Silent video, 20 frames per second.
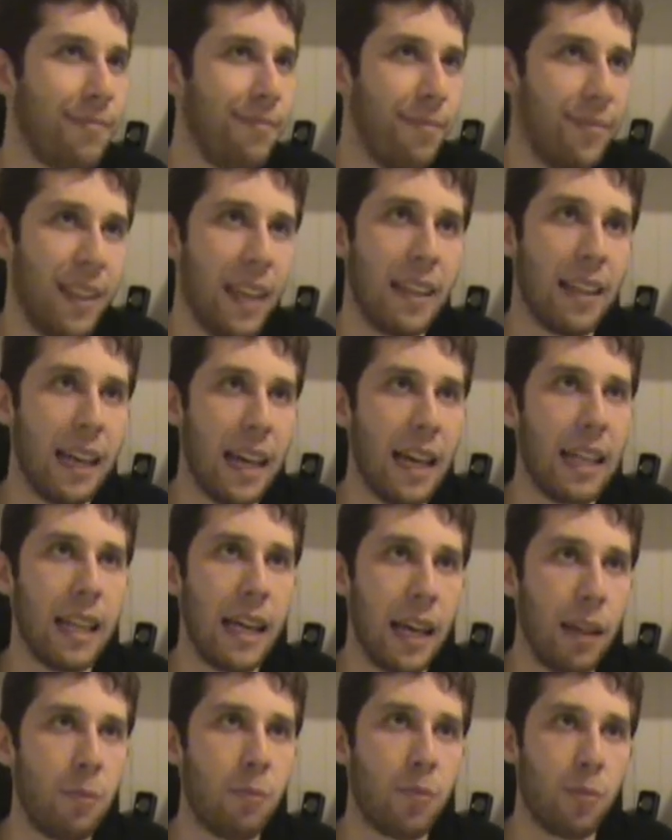
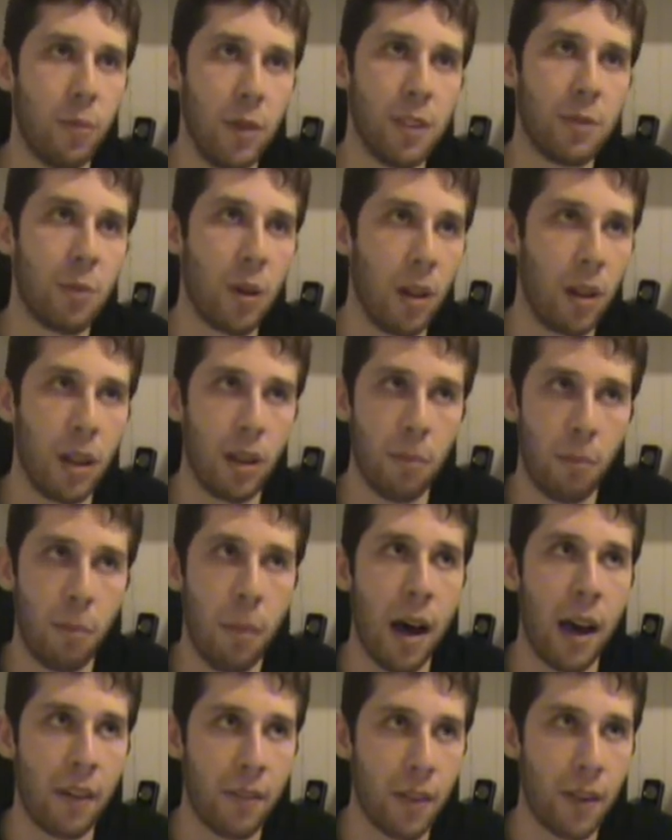that is probably
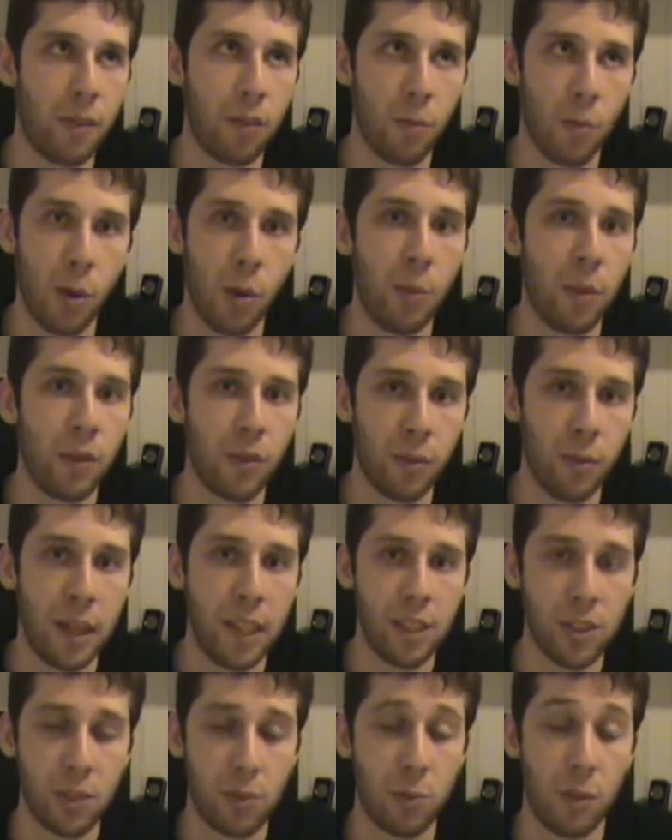my favorite moment from
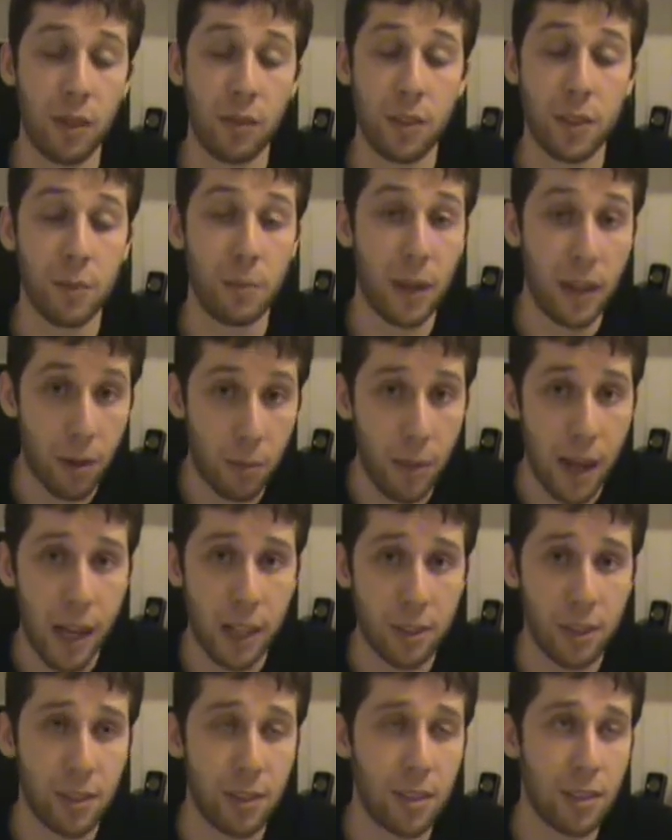Edge. It's one of his better
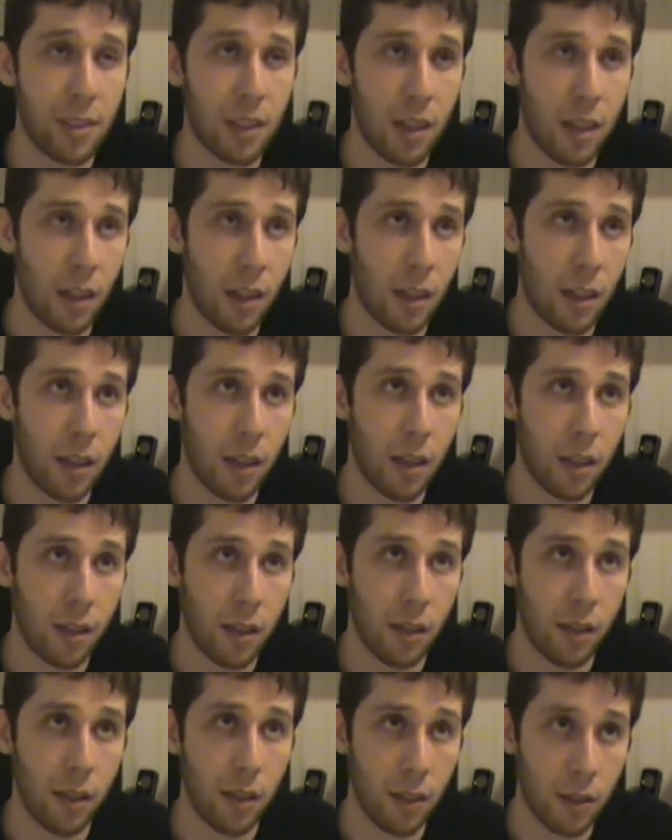matches,
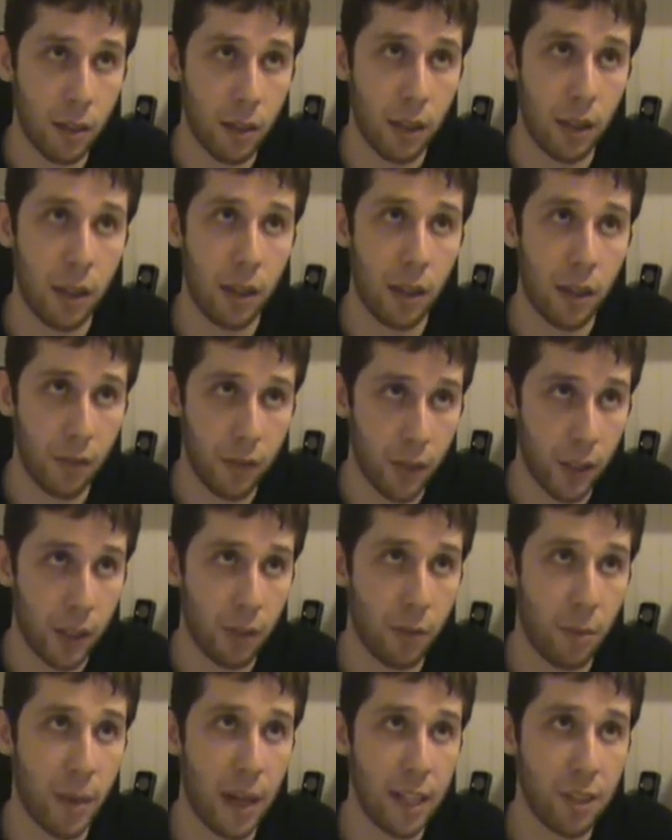the
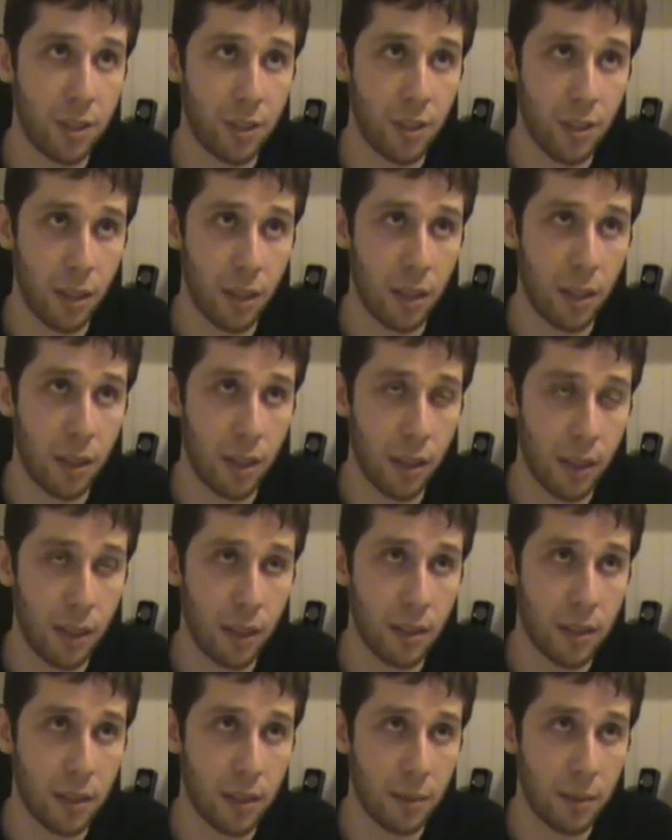Unforgiven match, the
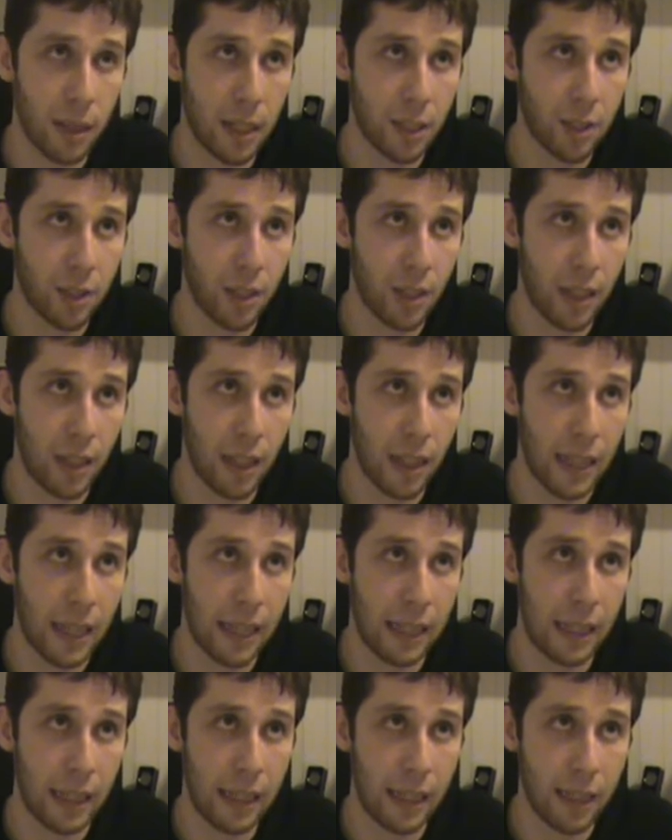TLC match,
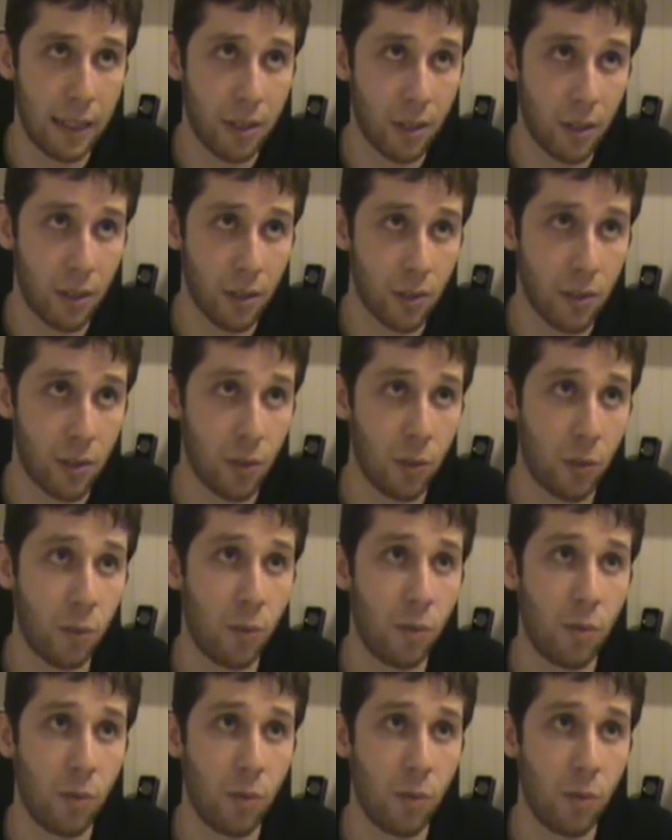and it's also